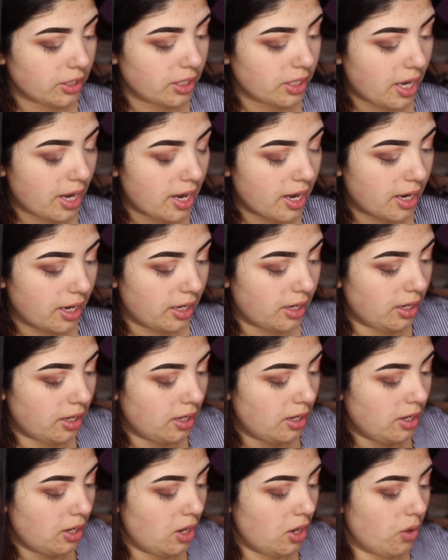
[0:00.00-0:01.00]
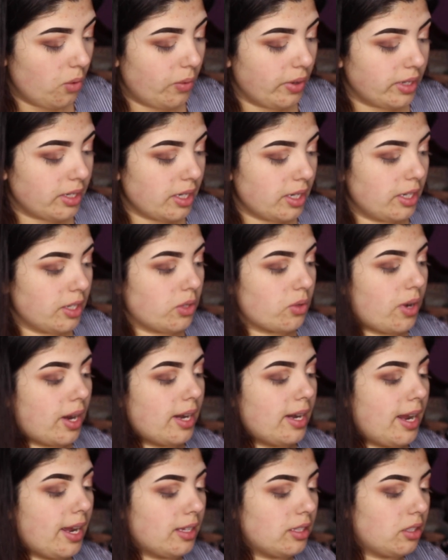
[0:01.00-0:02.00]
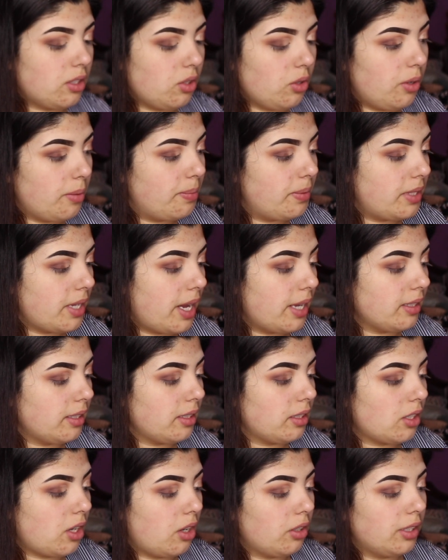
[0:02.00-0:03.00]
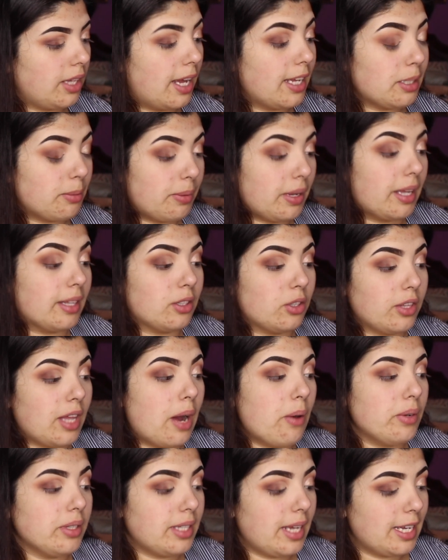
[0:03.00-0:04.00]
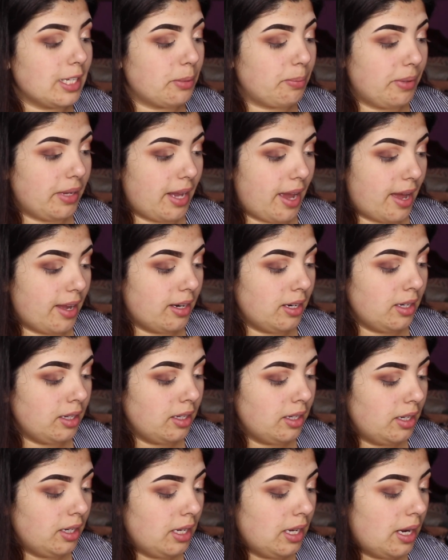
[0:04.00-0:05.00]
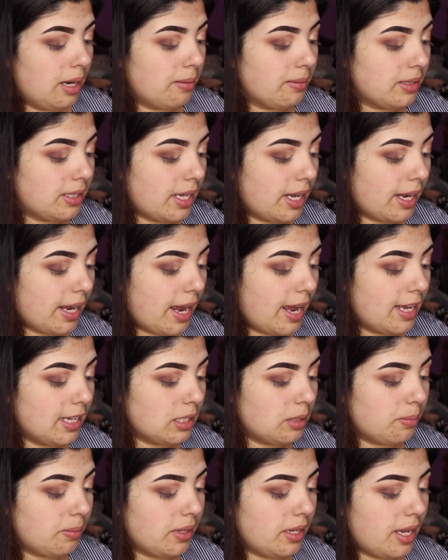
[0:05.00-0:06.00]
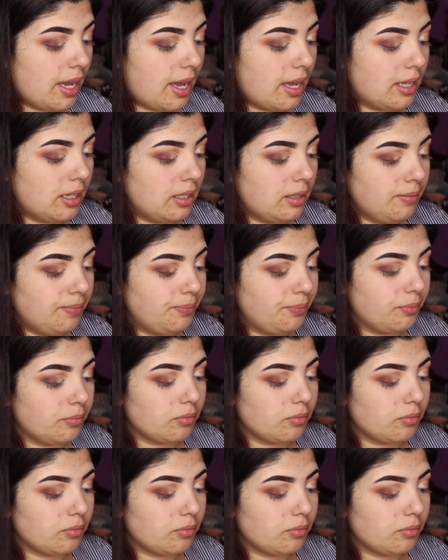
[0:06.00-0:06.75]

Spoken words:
shade, which is right next to Obsessed. It's called SBN. So that one's SBN. I'm going to take SBN